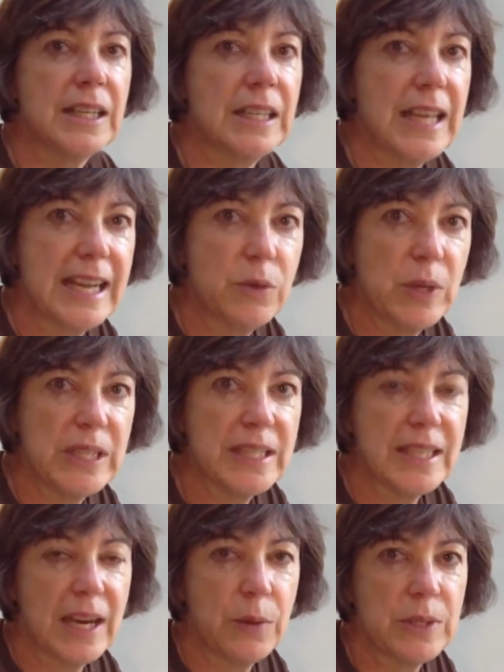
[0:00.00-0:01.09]
leg ones
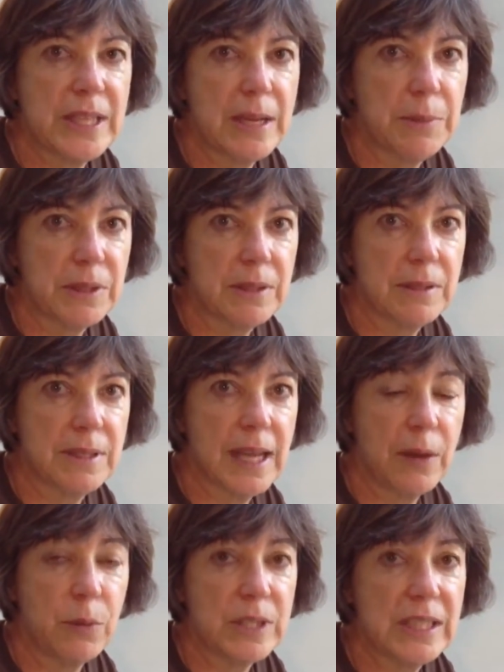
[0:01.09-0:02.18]
that I
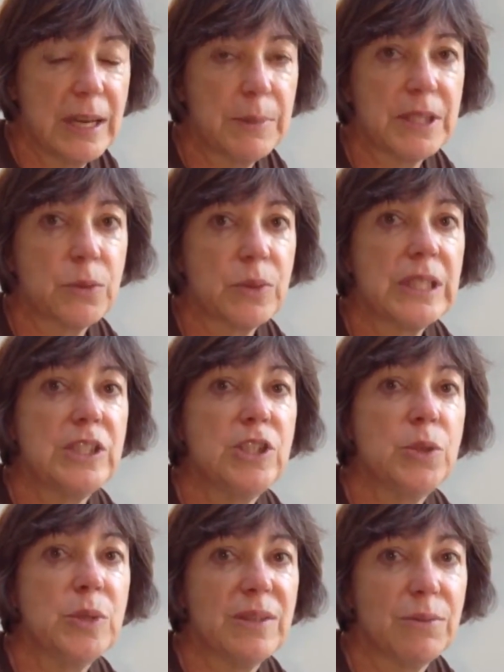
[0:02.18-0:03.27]
wasn't able to really
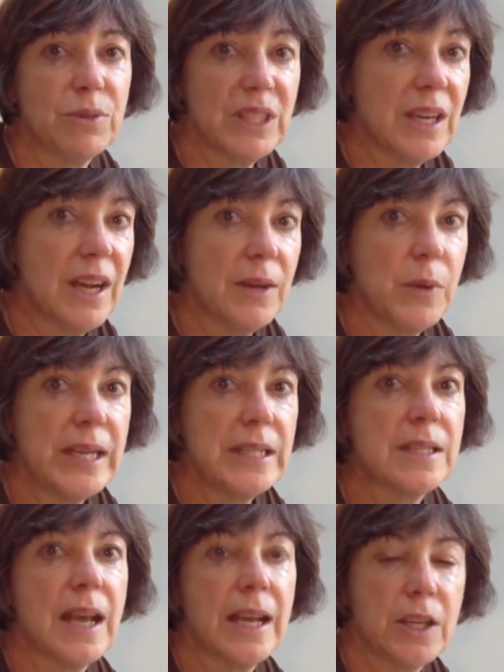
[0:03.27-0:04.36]
do with really high
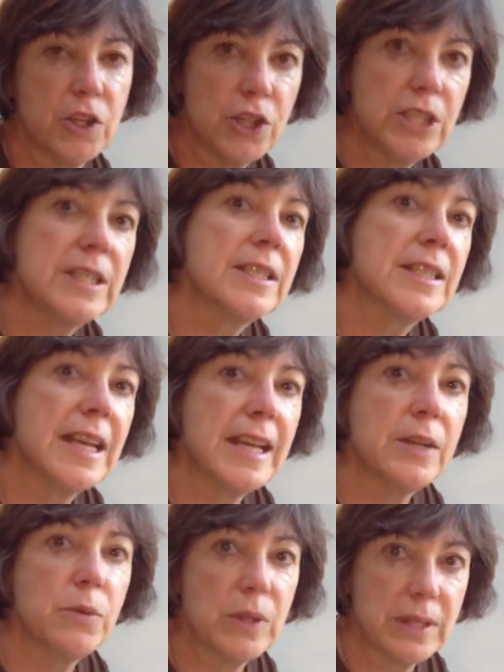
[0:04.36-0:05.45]
weights. I could
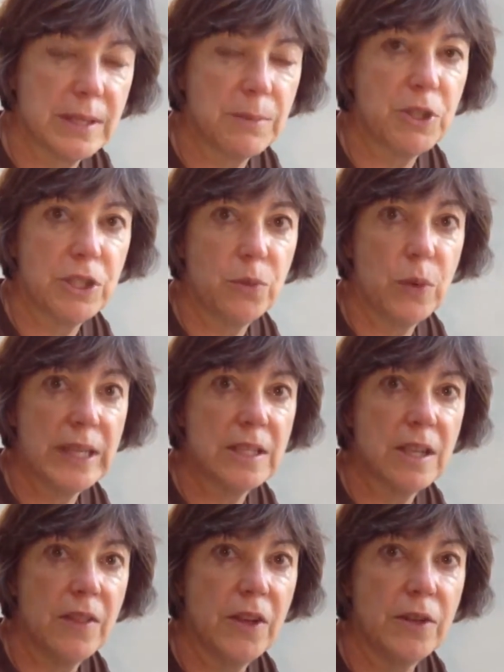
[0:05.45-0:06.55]
stay with some good weights
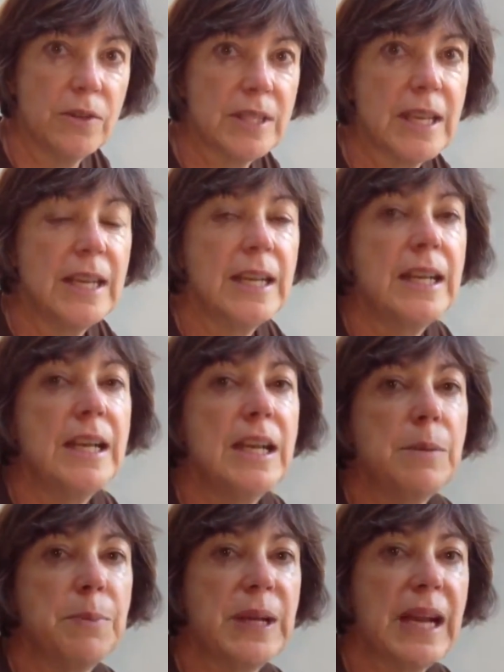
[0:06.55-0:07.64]
on those,
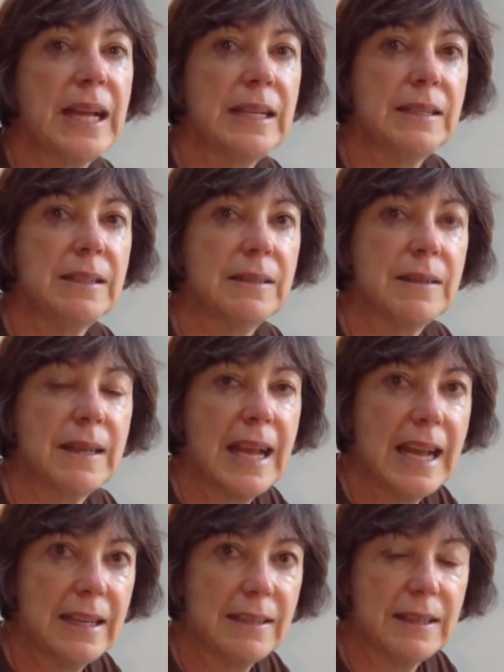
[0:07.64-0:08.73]
but I
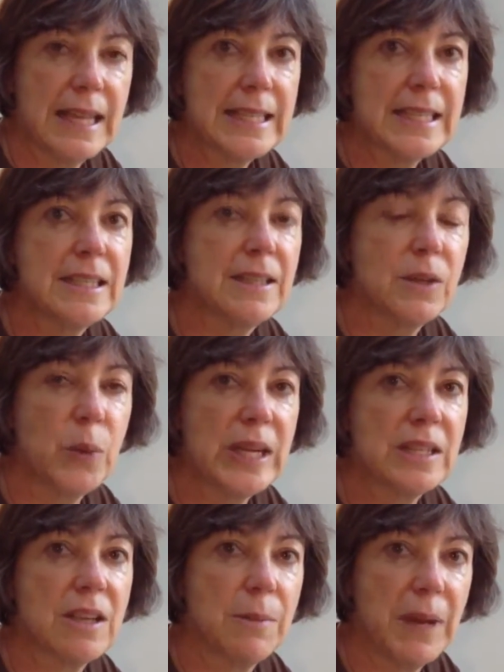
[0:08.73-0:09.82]
lessened the
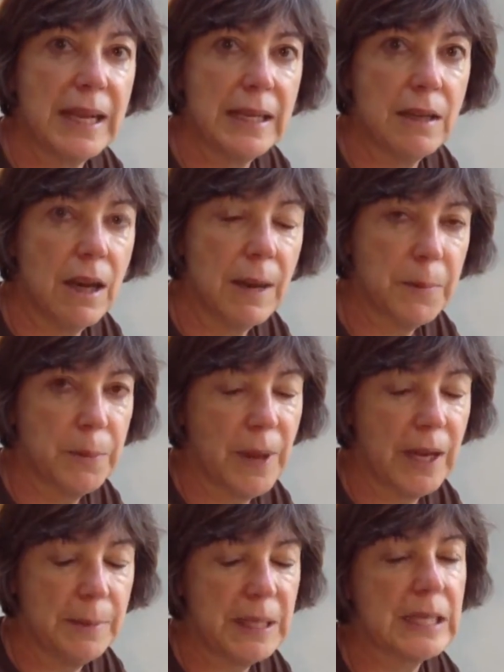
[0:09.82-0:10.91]
weights on my upper
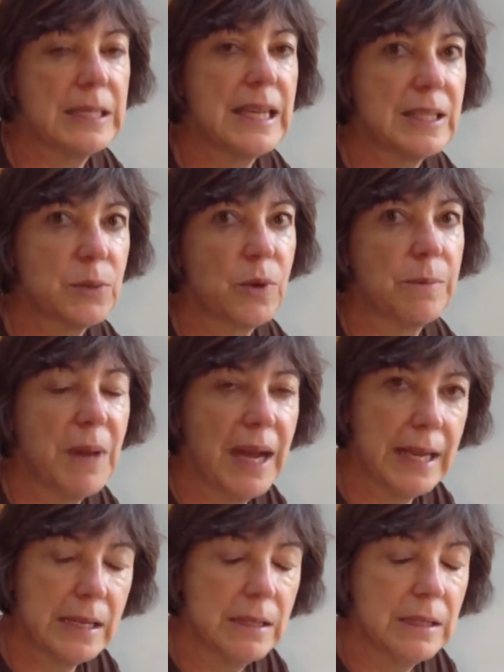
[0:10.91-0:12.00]
body because that's where
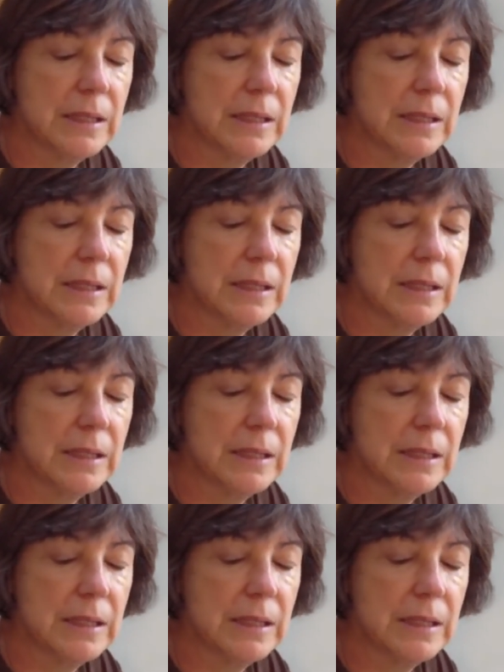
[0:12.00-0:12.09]
my